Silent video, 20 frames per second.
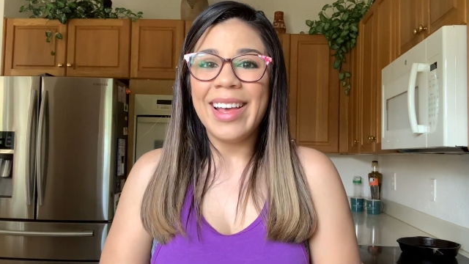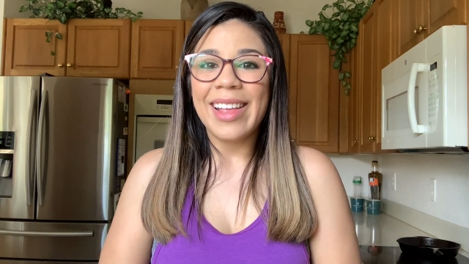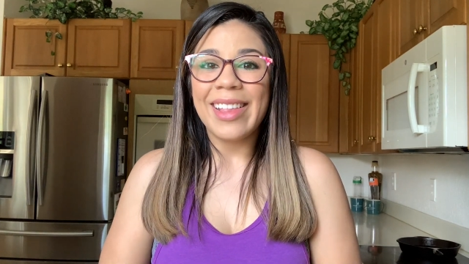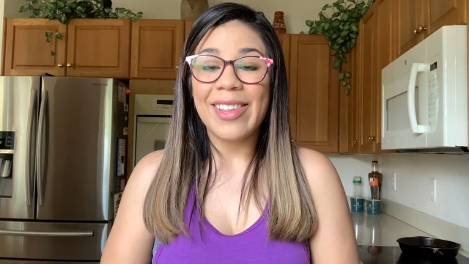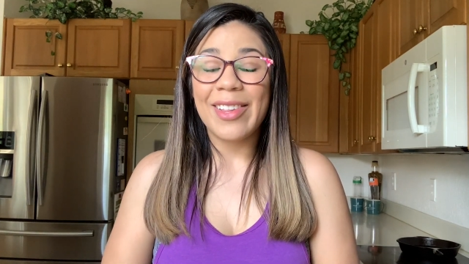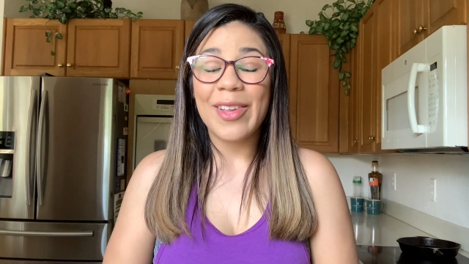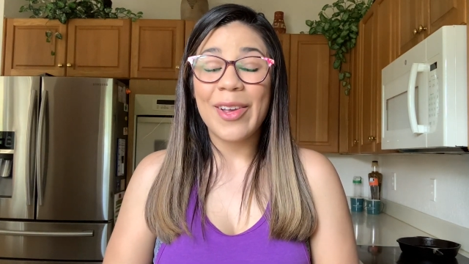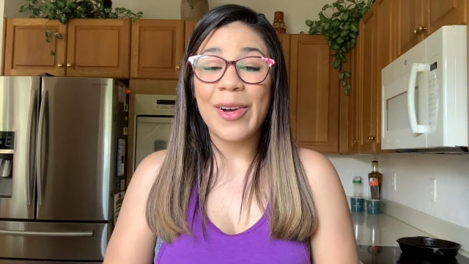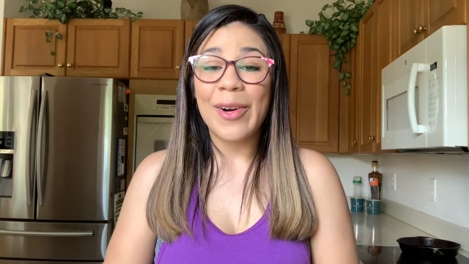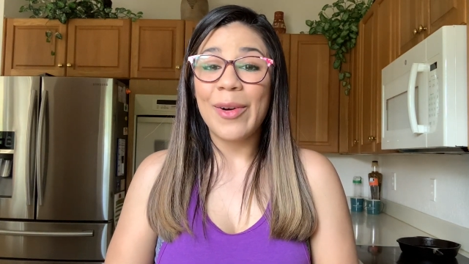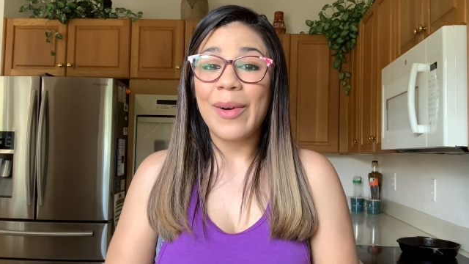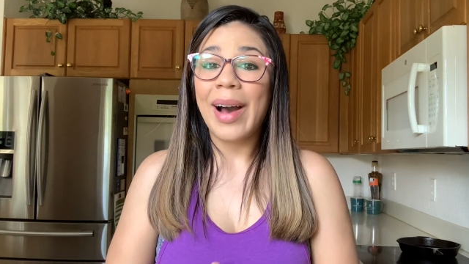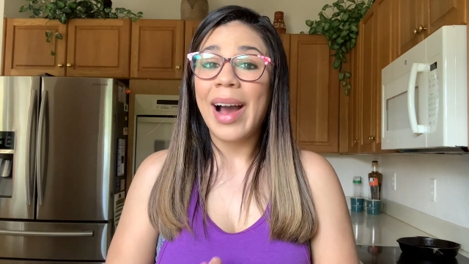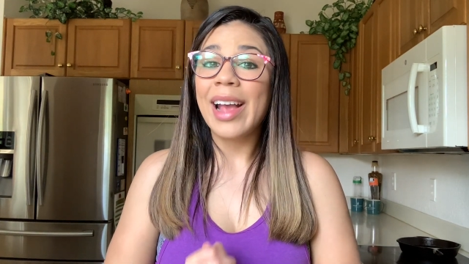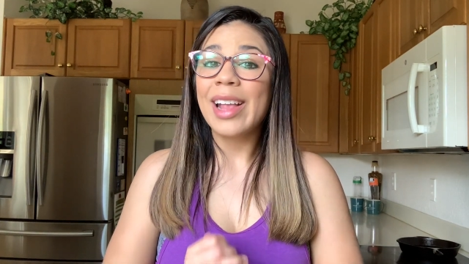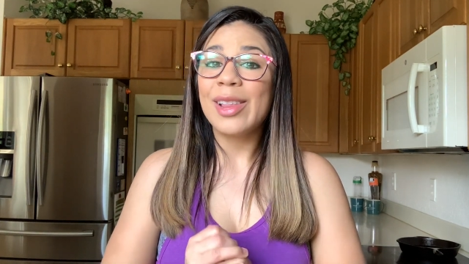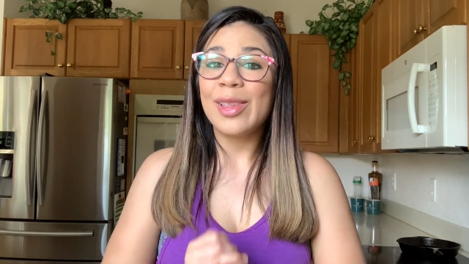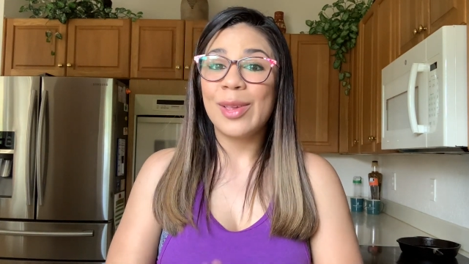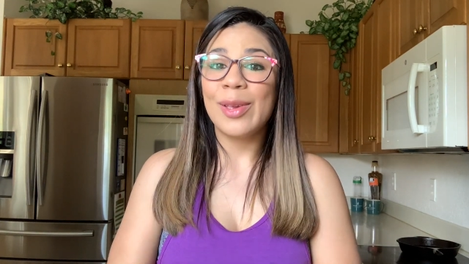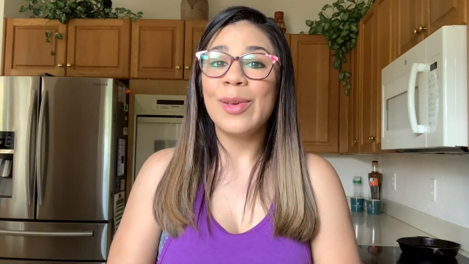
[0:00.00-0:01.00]
So I
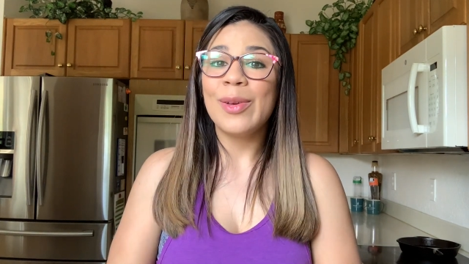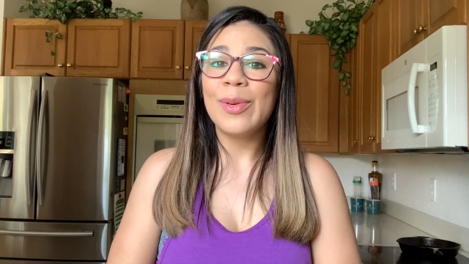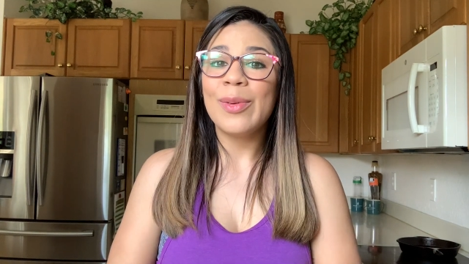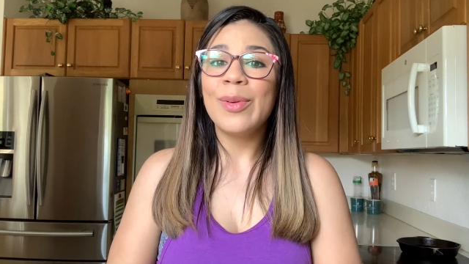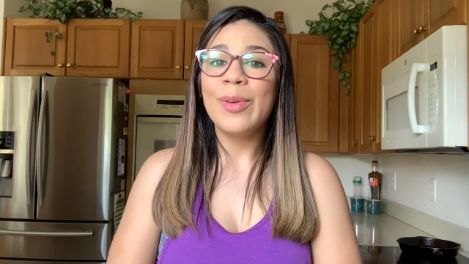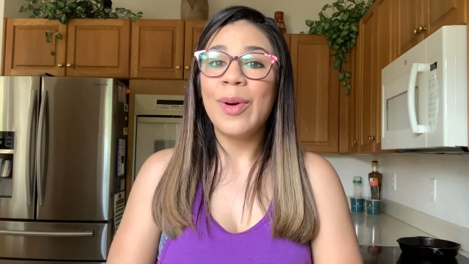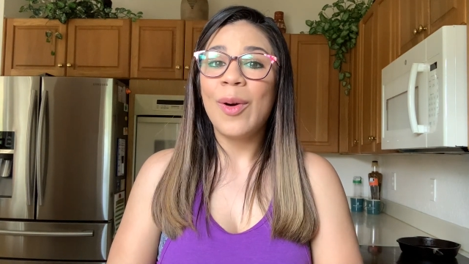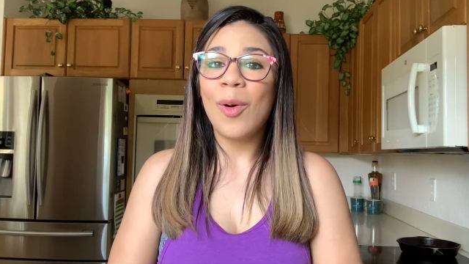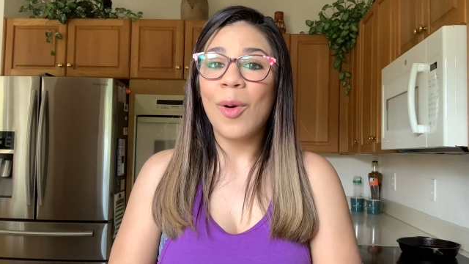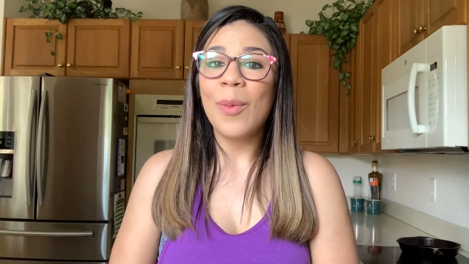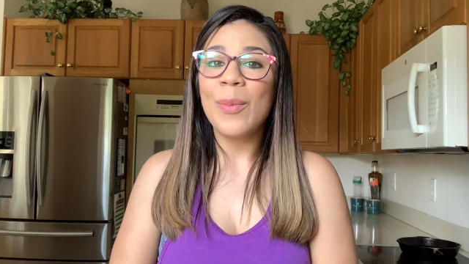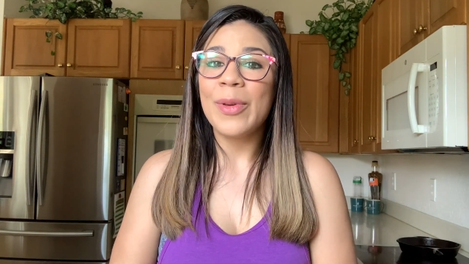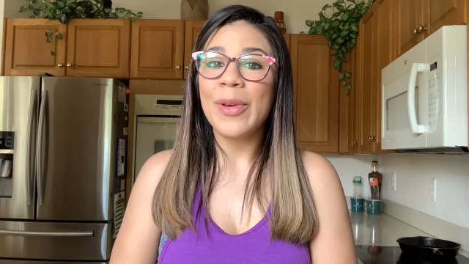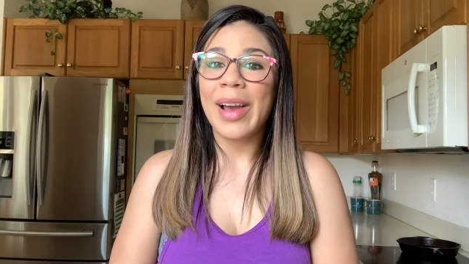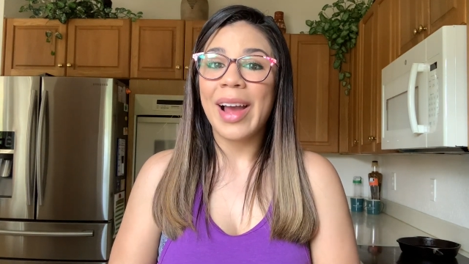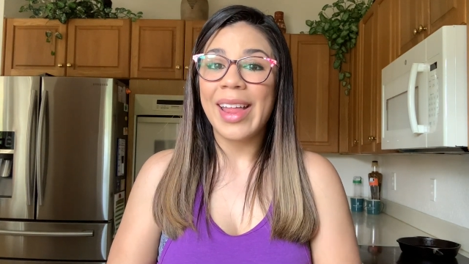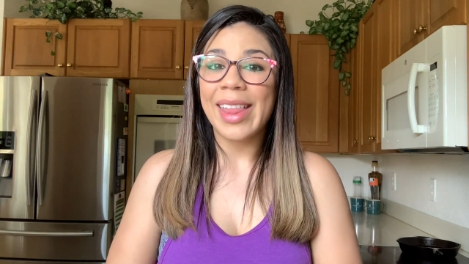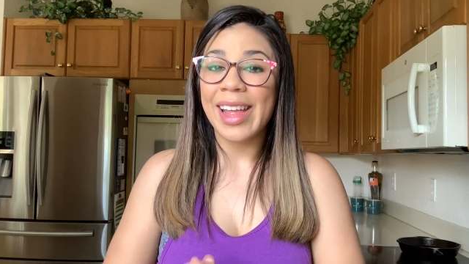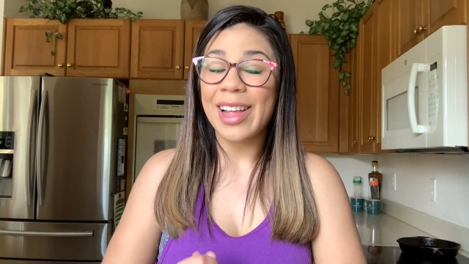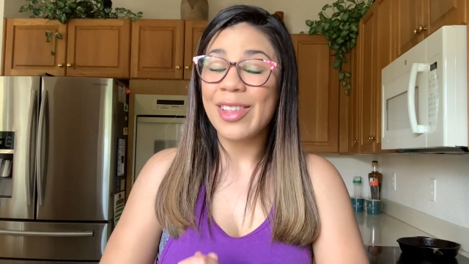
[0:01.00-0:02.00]
do hope you
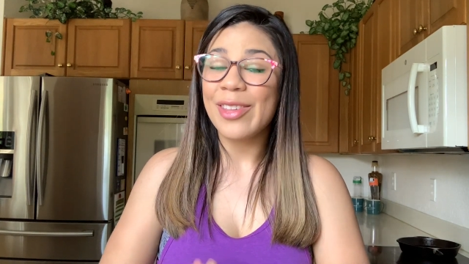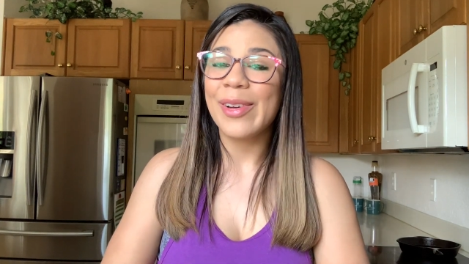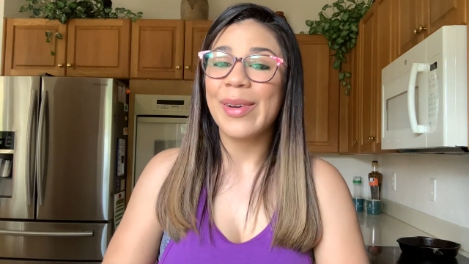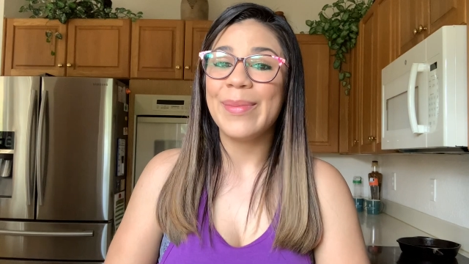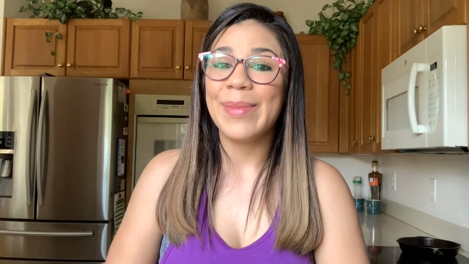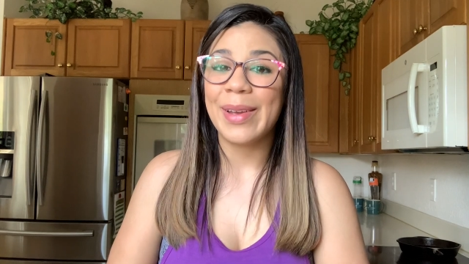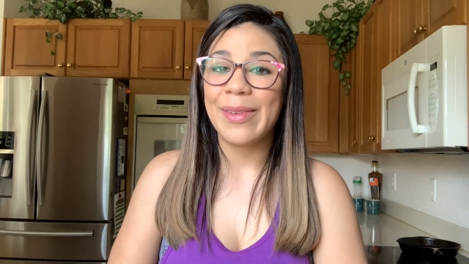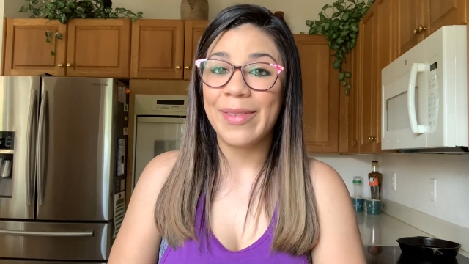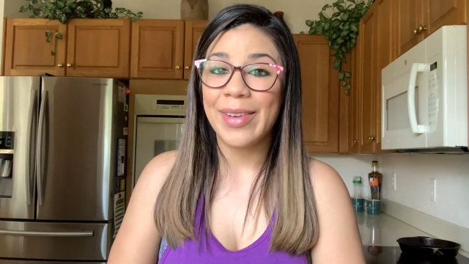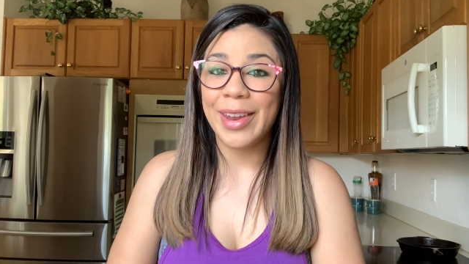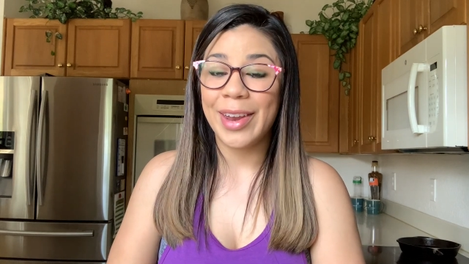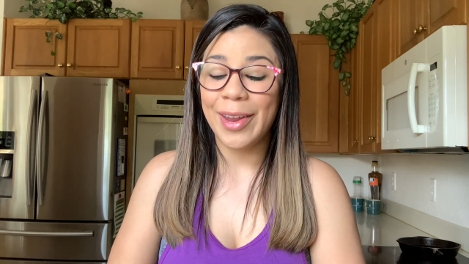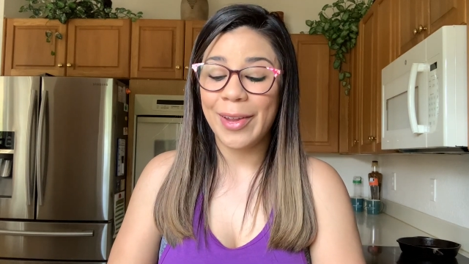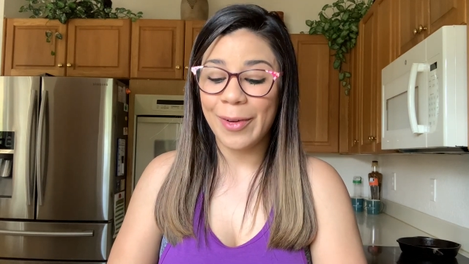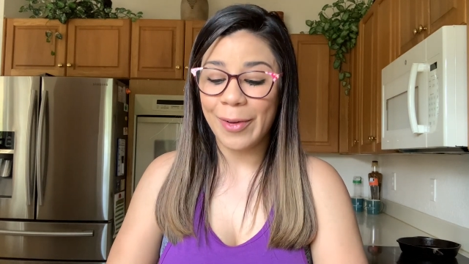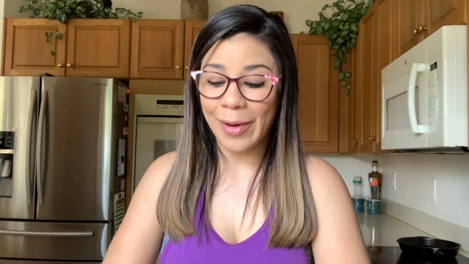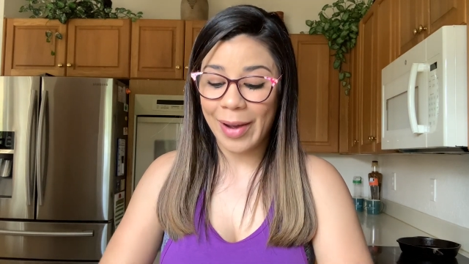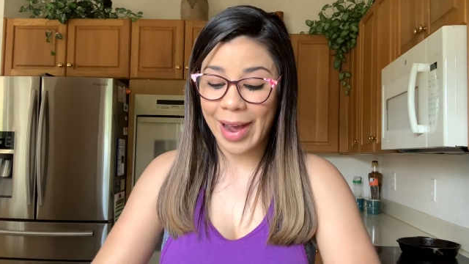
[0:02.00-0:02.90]
guys enjoyed my video.